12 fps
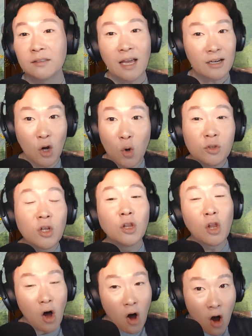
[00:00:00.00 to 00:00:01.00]
goes a
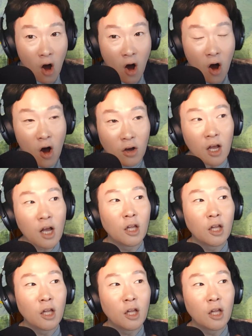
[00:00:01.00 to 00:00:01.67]
long